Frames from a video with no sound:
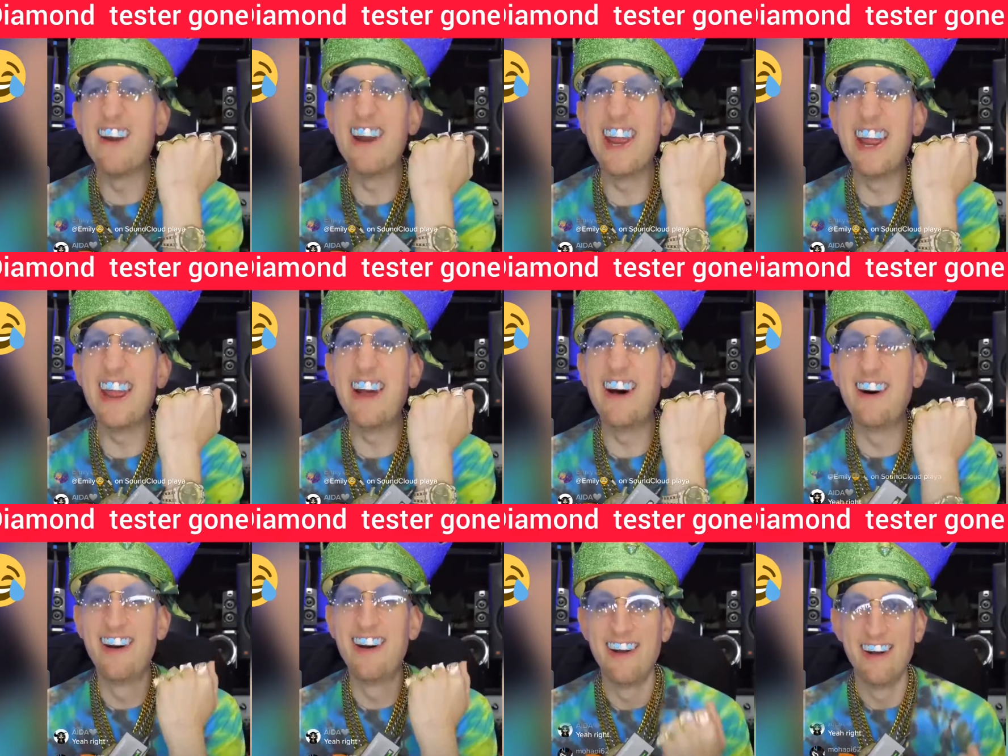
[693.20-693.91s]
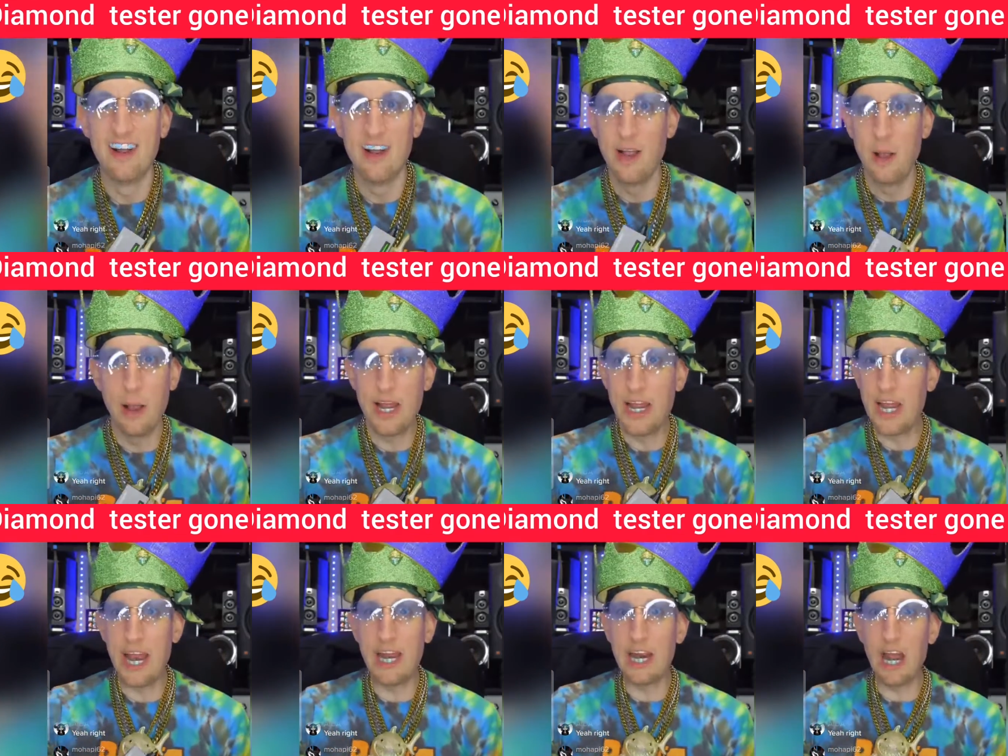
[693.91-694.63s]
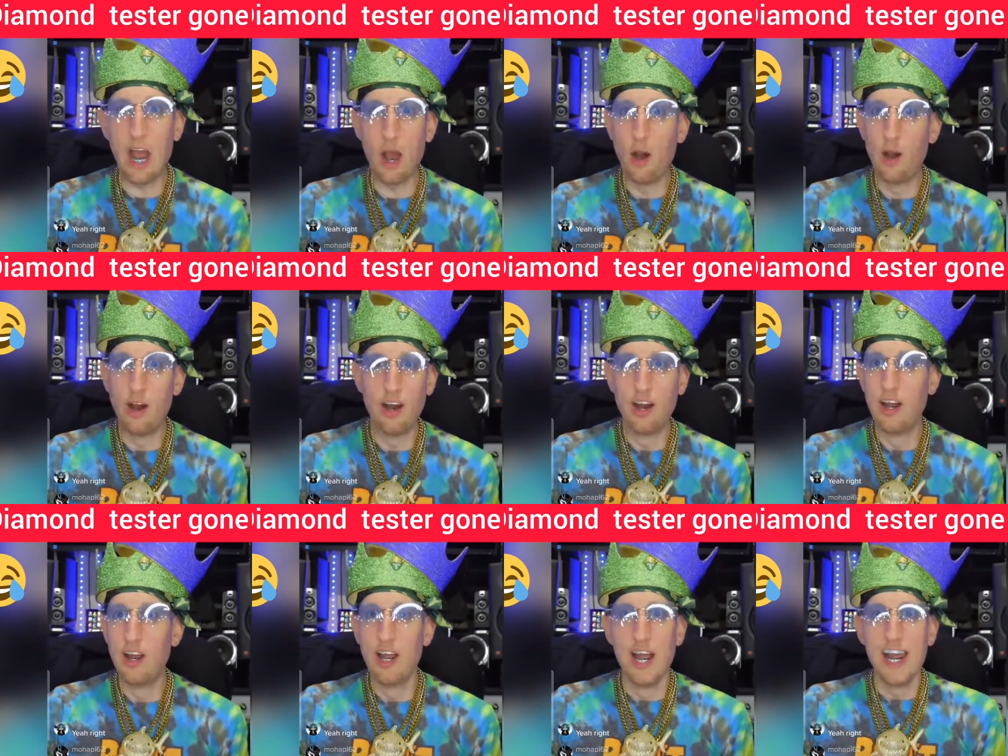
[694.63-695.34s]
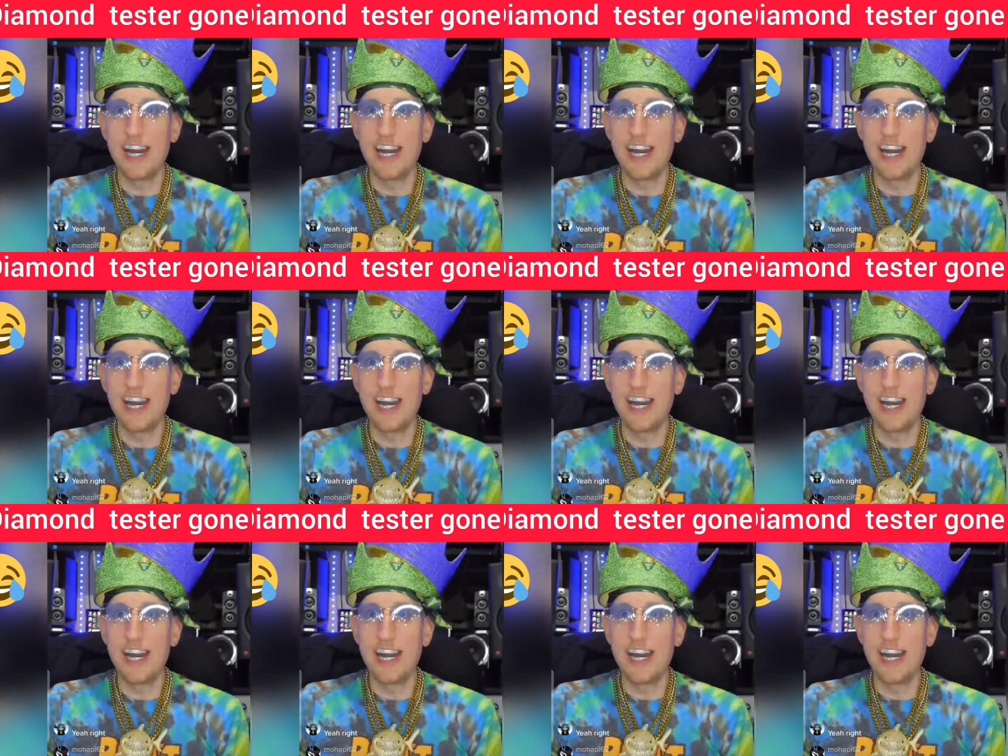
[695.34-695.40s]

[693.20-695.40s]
Real. And they go,